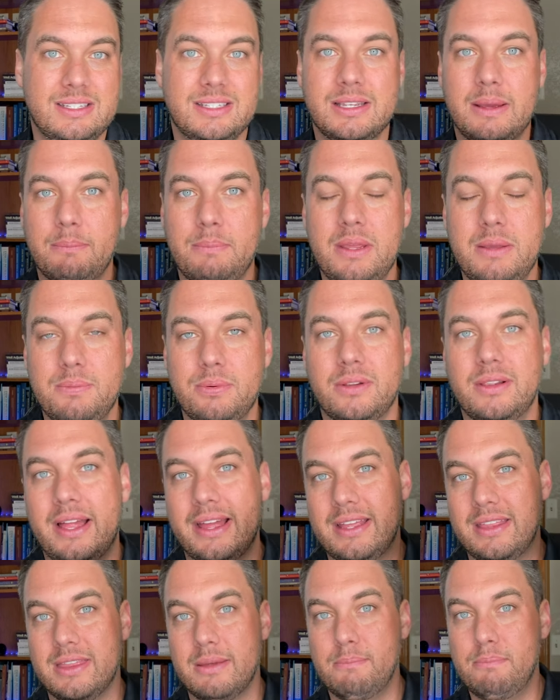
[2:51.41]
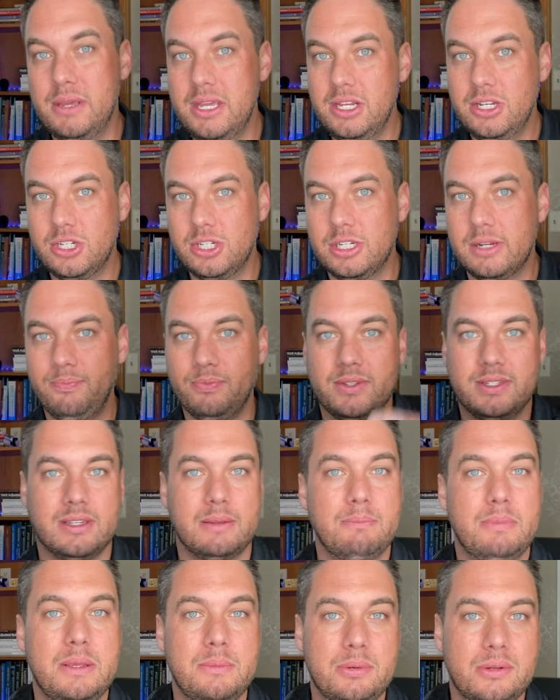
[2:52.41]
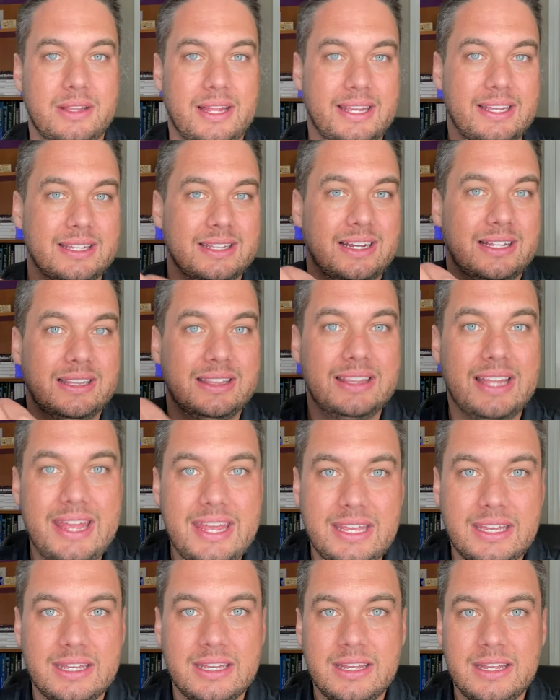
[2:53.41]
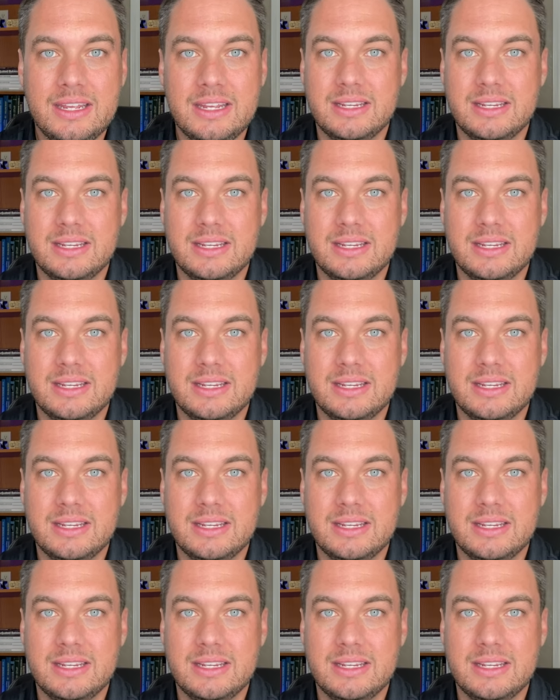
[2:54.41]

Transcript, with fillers: Some people like the beach, some people like a lake,